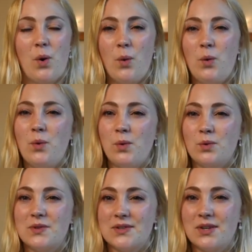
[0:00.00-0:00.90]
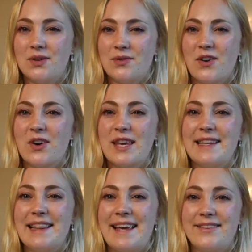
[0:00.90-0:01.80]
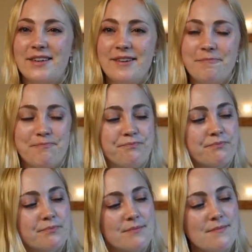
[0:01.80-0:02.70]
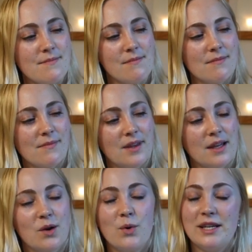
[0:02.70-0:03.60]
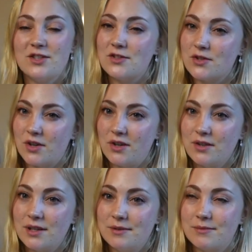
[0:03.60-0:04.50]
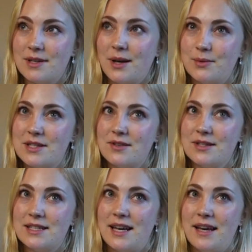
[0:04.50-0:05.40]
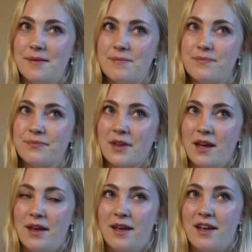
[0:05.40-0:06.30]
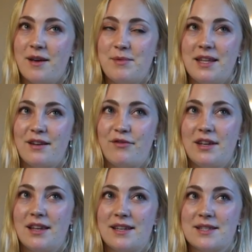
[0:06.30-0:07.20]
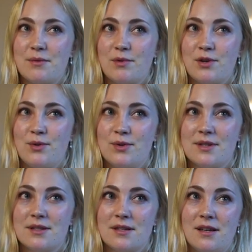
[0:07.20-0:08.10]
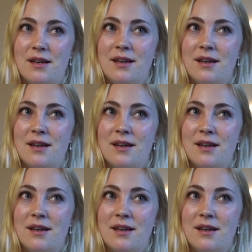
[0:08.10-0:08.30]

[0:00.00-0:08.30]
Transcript: old, rugged leather. Quite strong, I would still say. I mean, I feel like someone who's